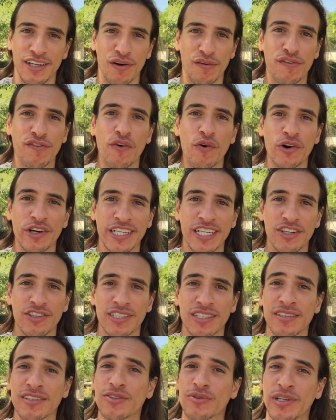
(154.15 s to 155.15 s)
4 years
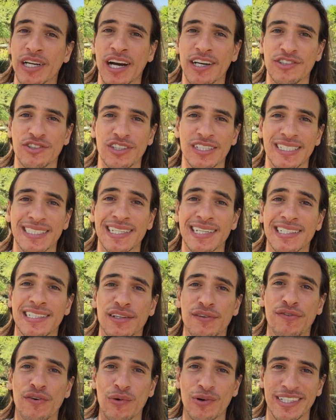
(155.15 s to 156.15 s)
and
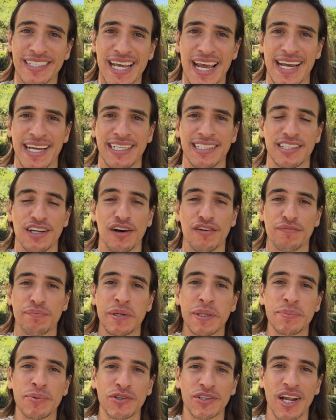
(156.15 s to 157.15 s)
364 days of
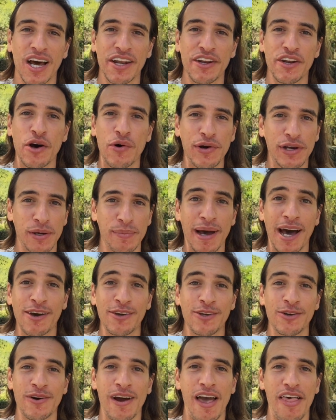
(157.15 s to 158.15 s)
people not knowing about
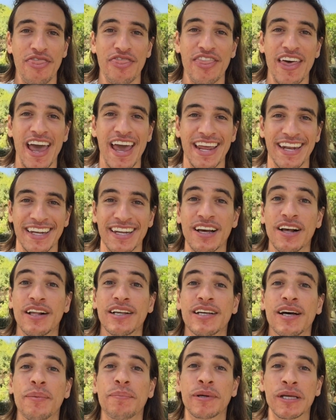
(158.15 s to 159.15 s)
you, and then
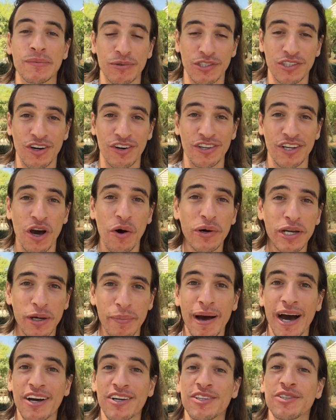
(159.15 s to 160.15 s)
people start knowing
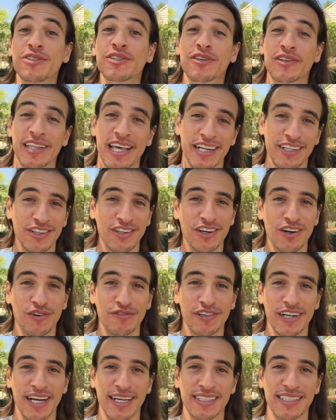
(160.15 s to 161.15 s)
about you, so then you're an
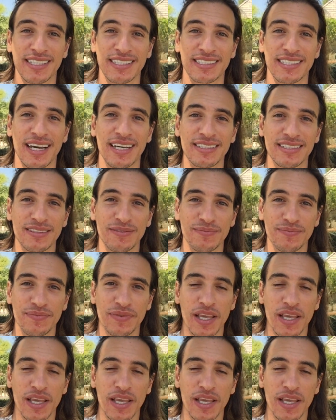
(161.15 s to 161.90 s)
overnight success.